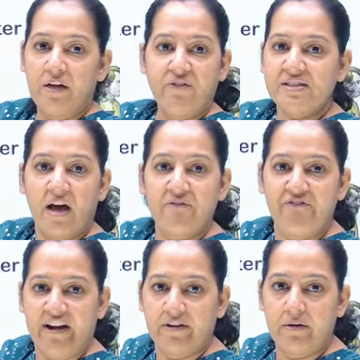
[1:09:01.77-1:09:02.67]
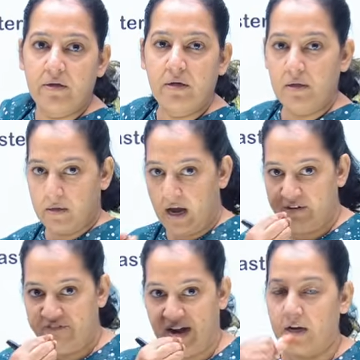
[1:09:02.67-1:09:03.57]
if it is unfed,
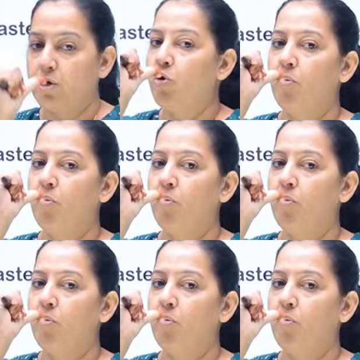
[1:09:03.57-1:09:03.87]
no